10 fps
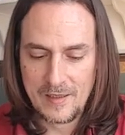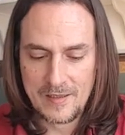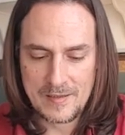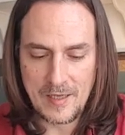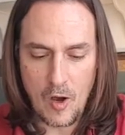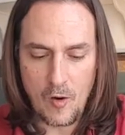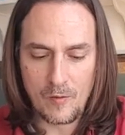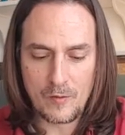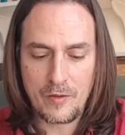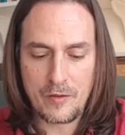So
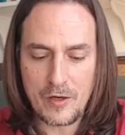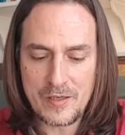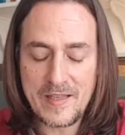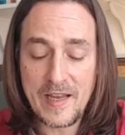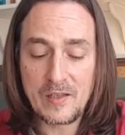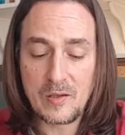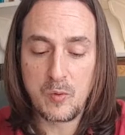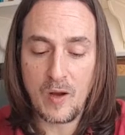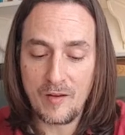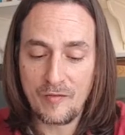Thursday the
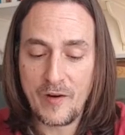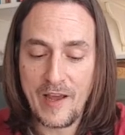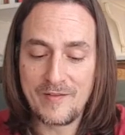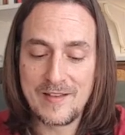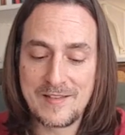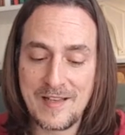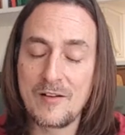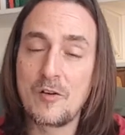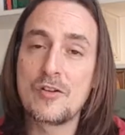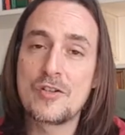twelfth, we have the
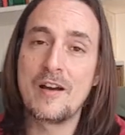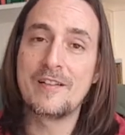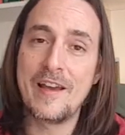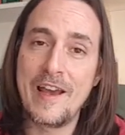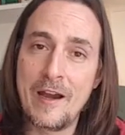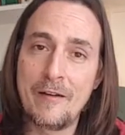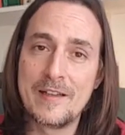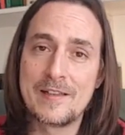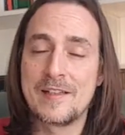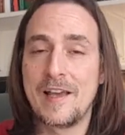Sun conjunct
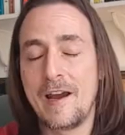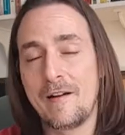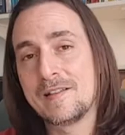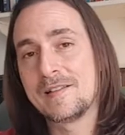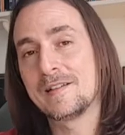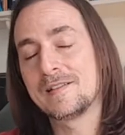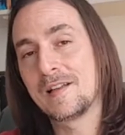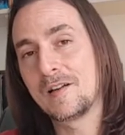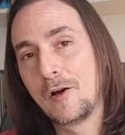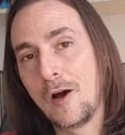Eris. Eris is
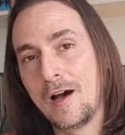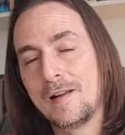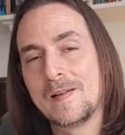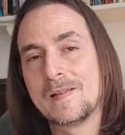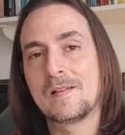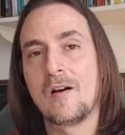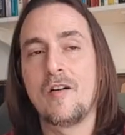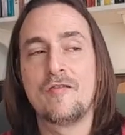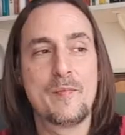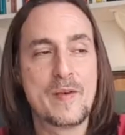the goddess
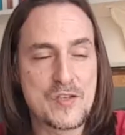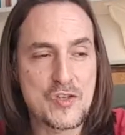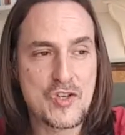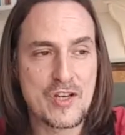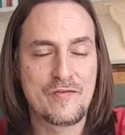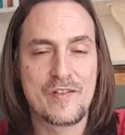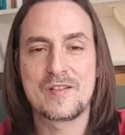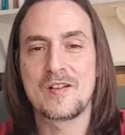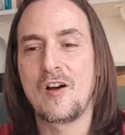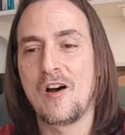of mischief,
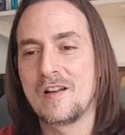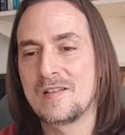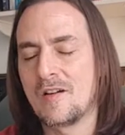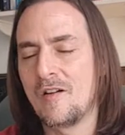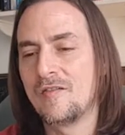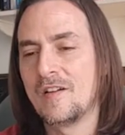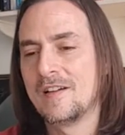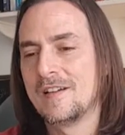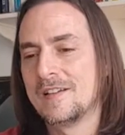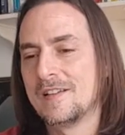is the goddess of
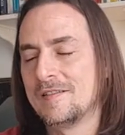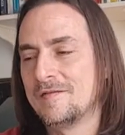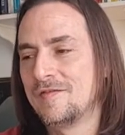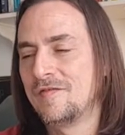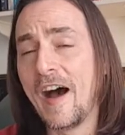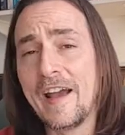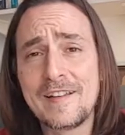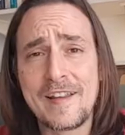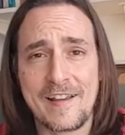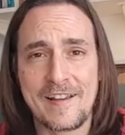
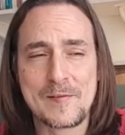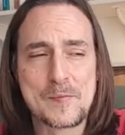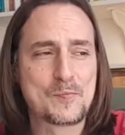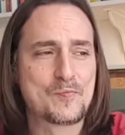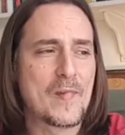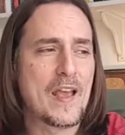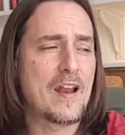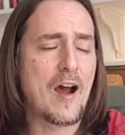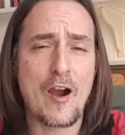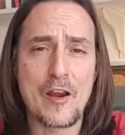fighting and
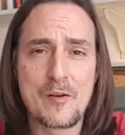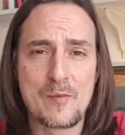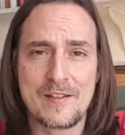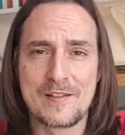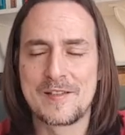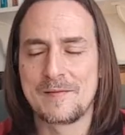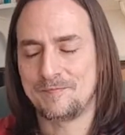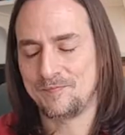arguments.